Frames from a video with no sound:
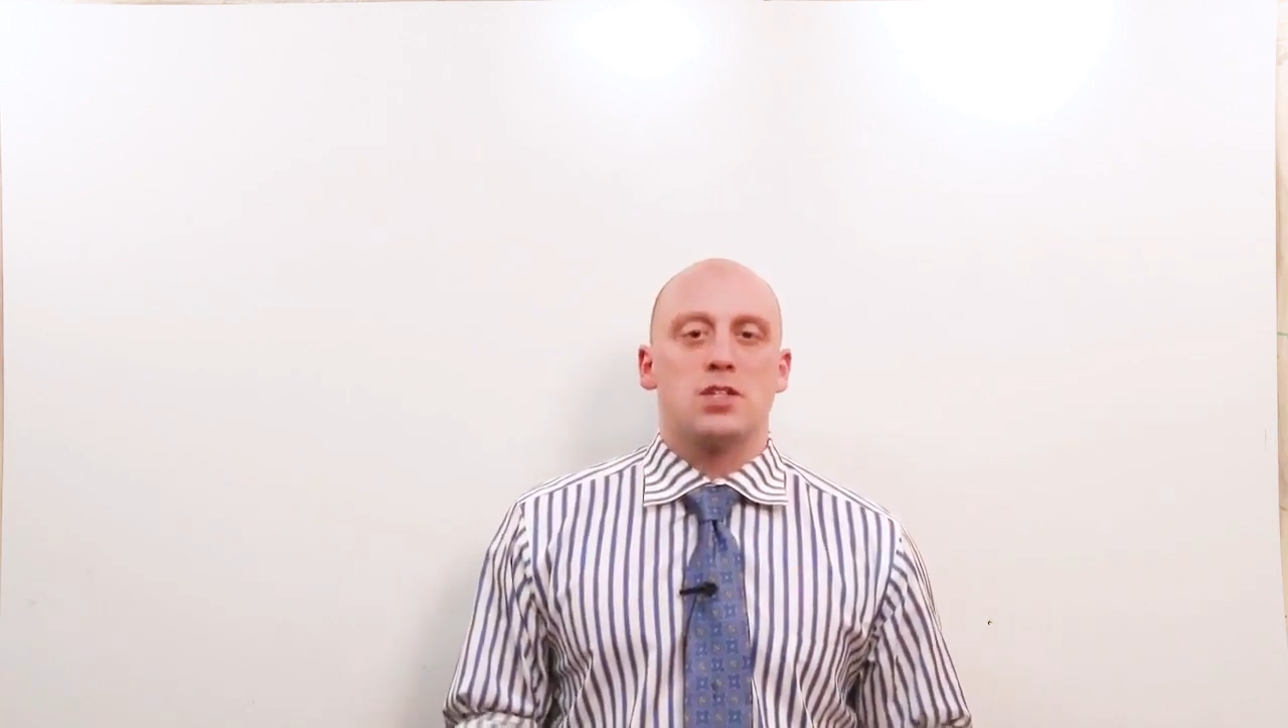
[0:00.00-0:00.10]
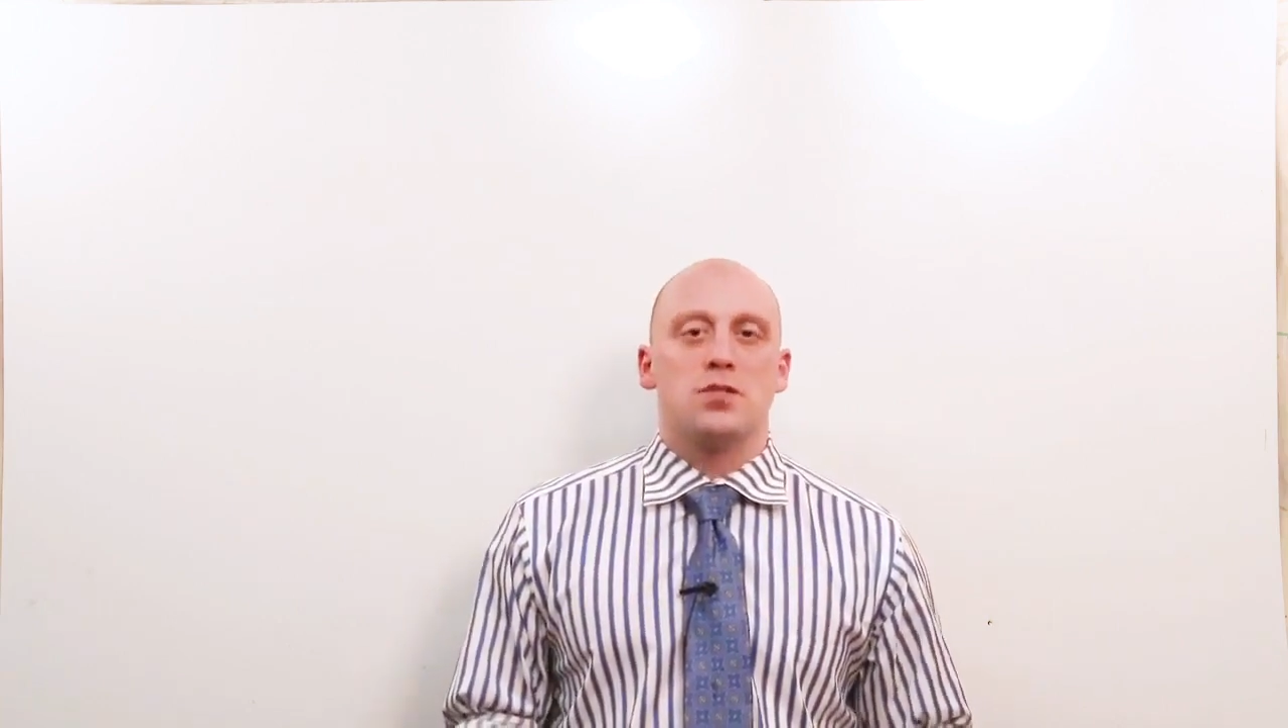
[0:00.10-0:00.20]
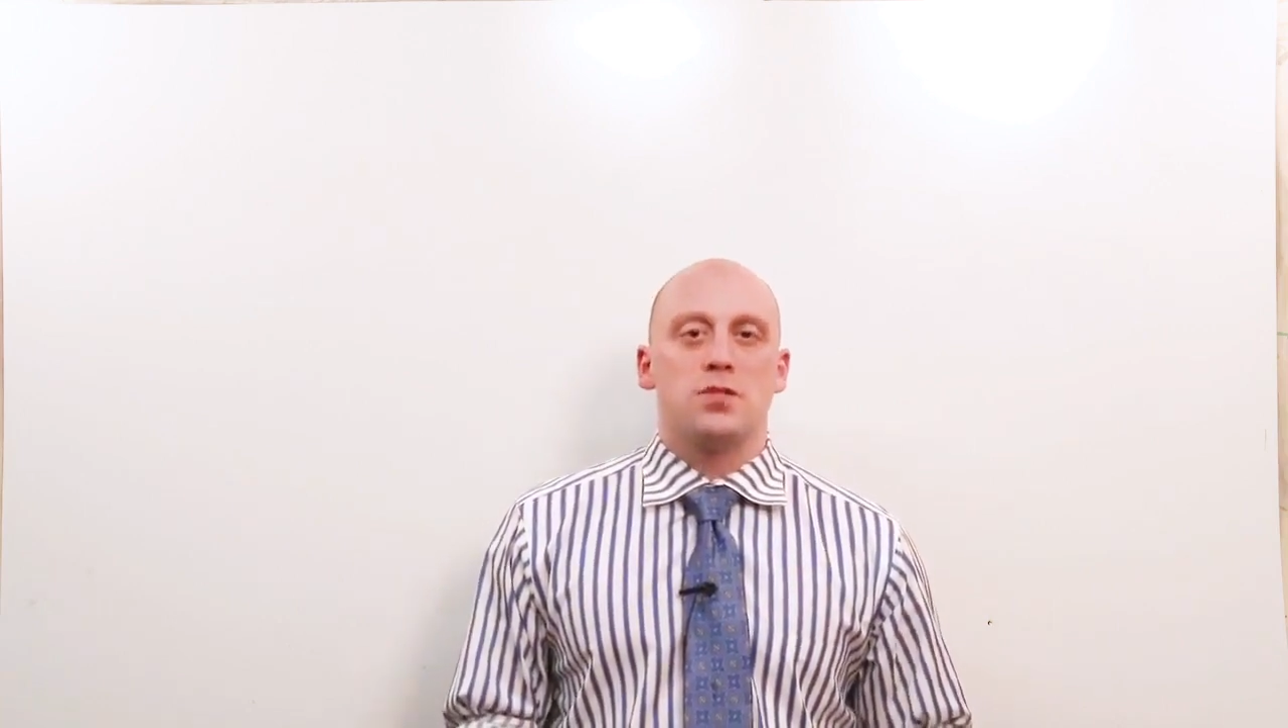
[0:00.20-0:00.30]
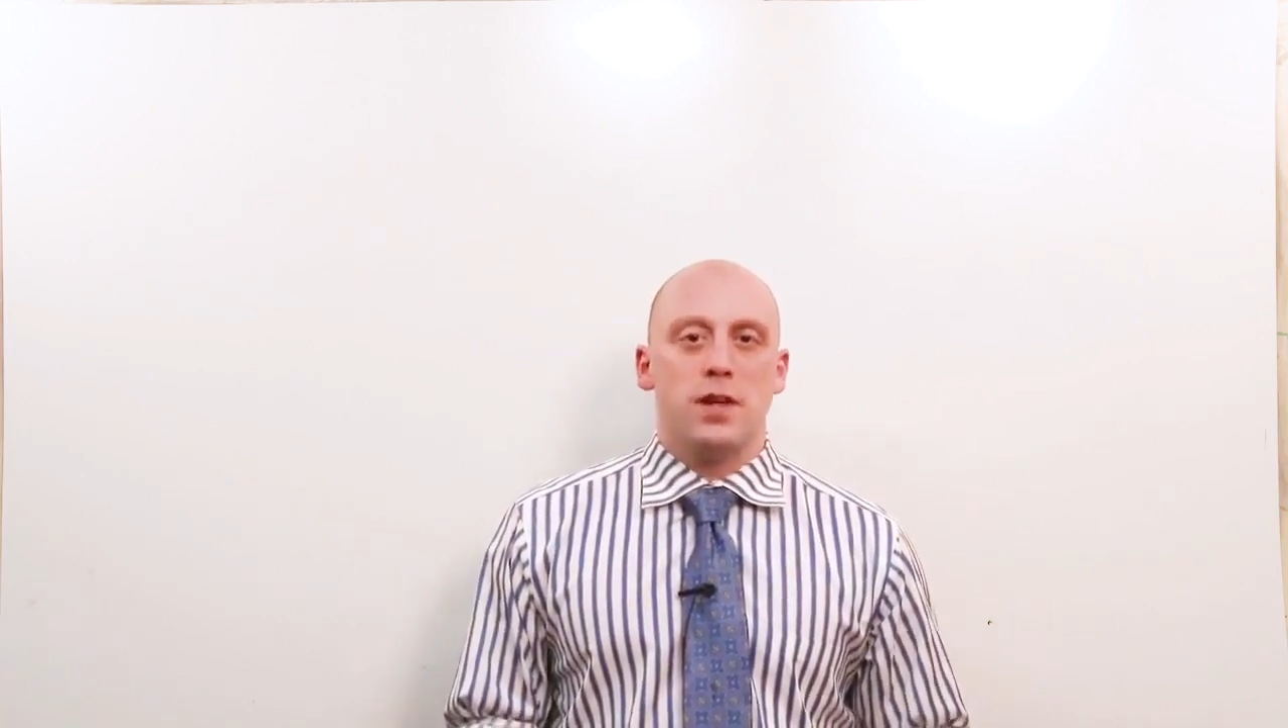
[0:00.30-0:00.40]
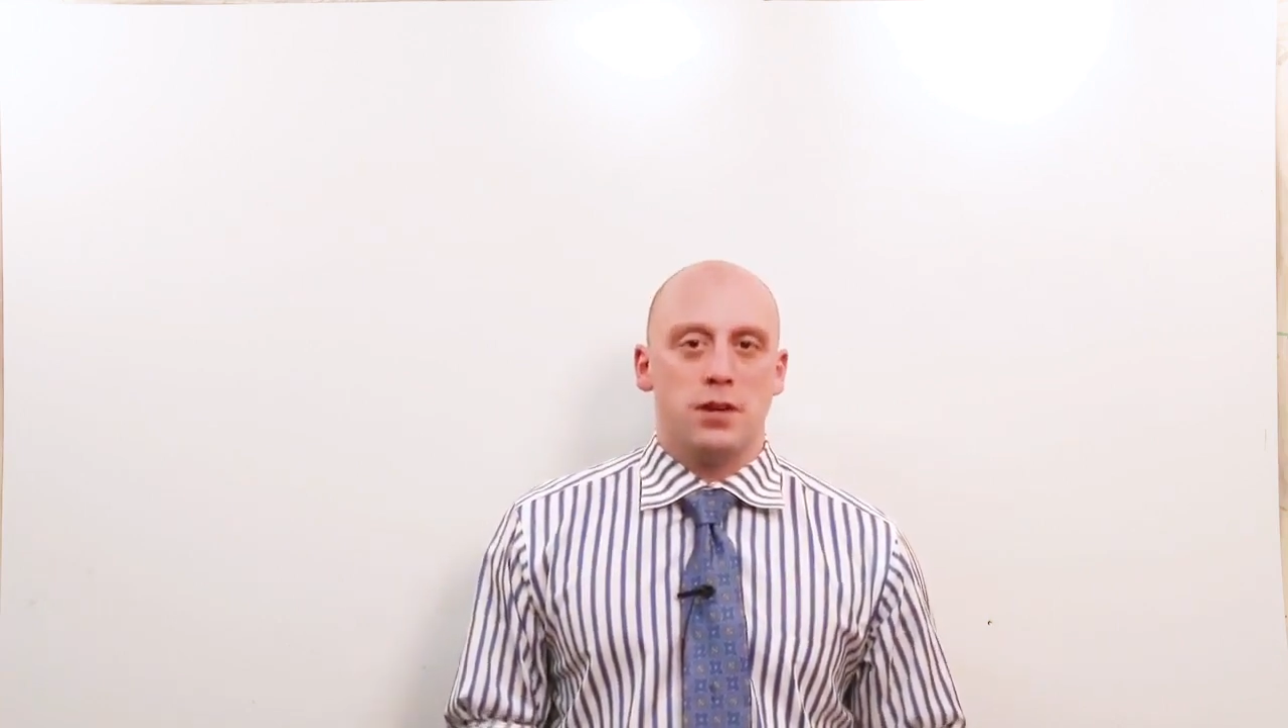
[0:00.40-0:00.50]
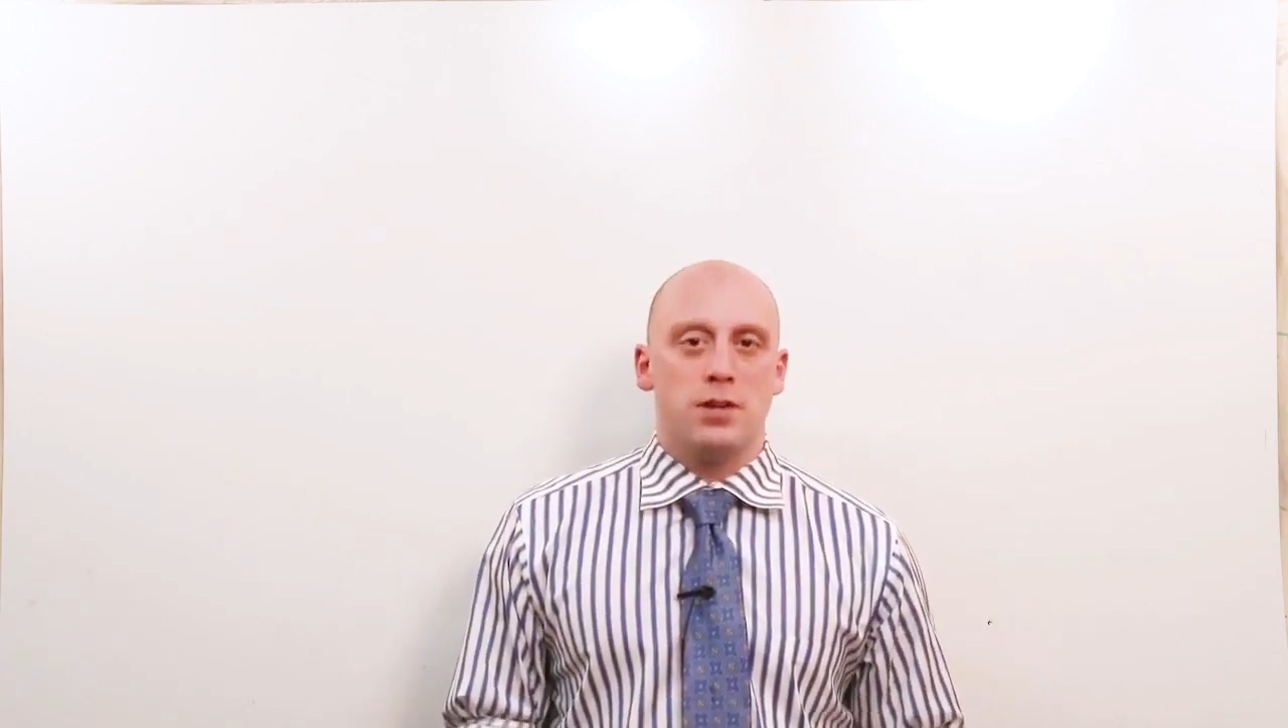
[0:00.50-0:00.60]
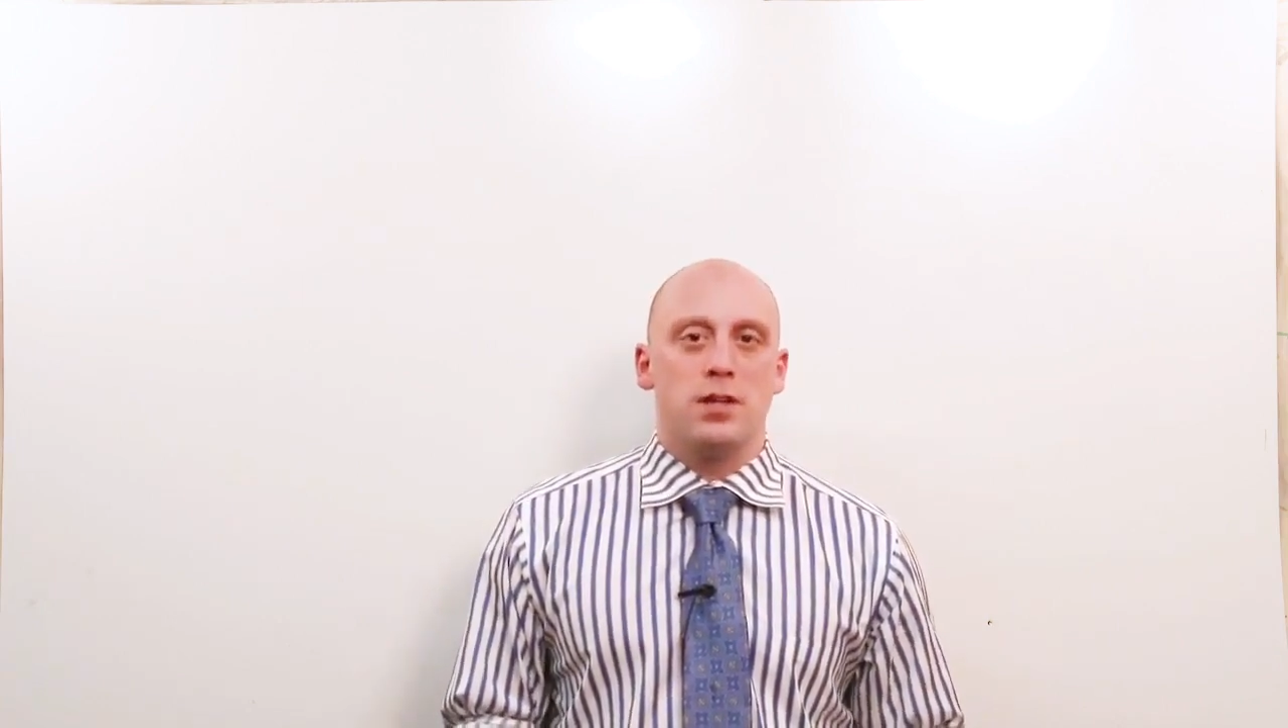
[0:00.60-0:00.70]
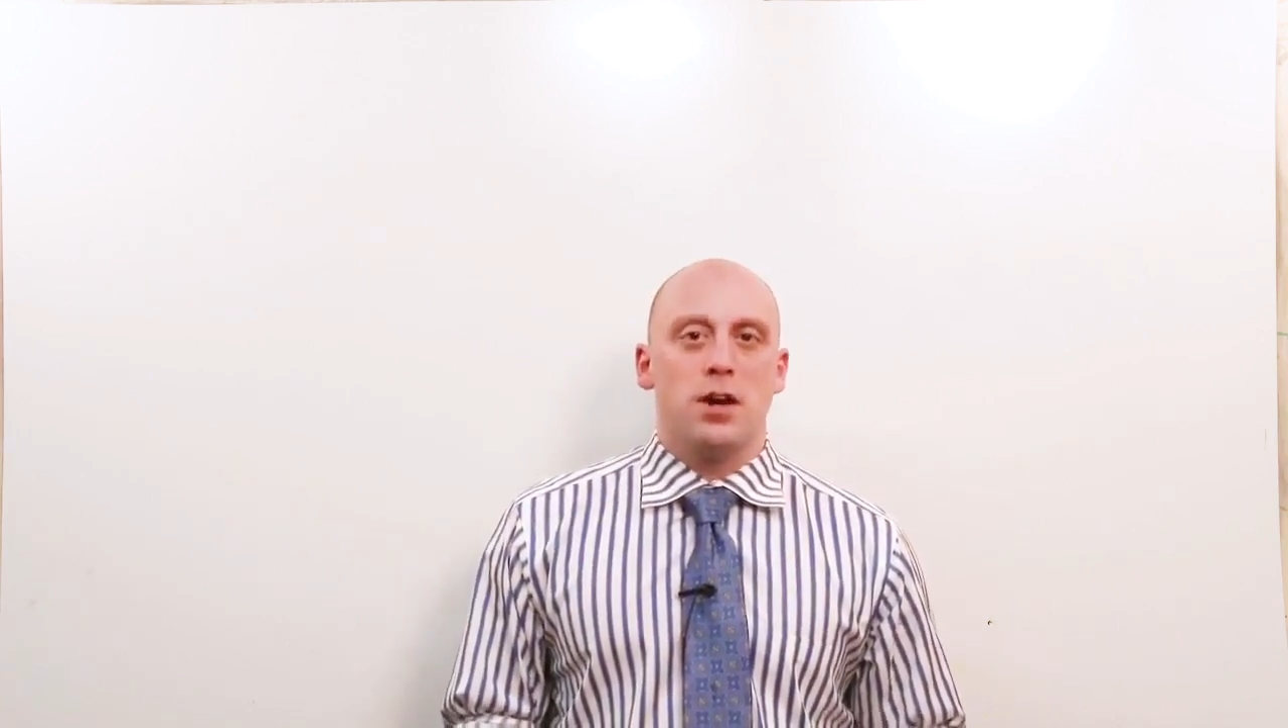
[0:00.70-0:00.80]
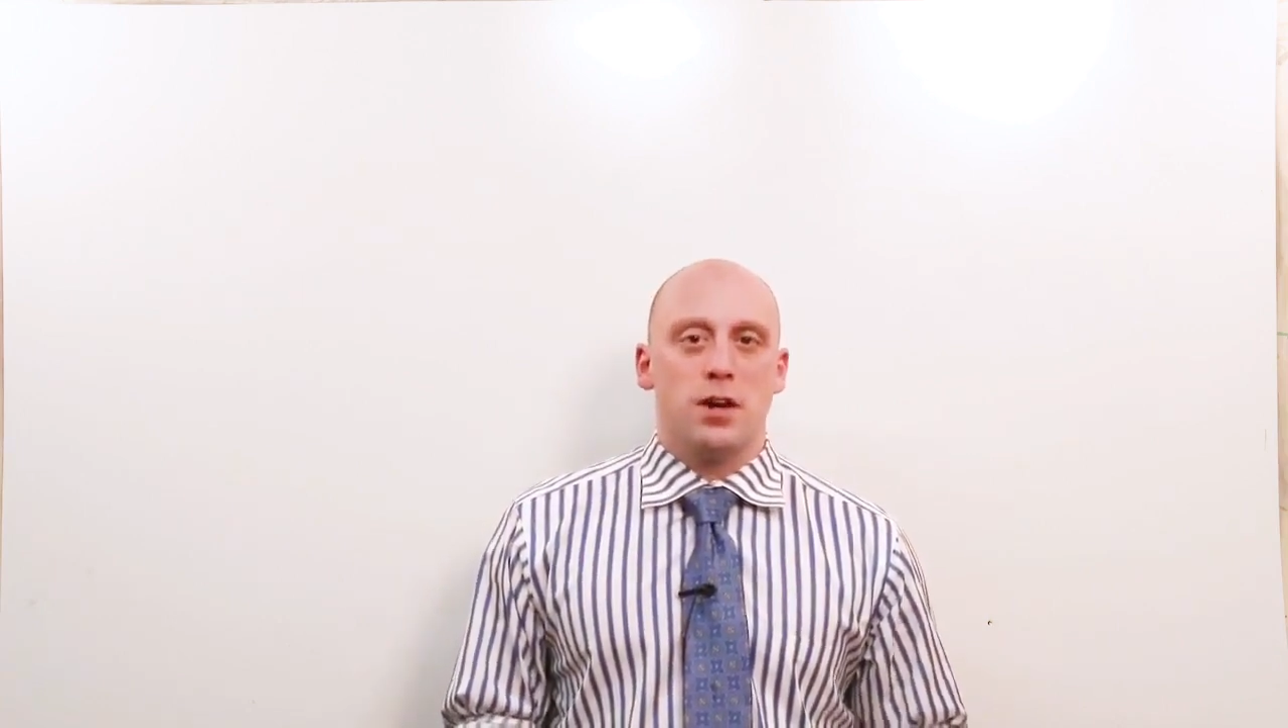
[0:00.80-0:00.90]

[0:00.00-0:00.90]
severity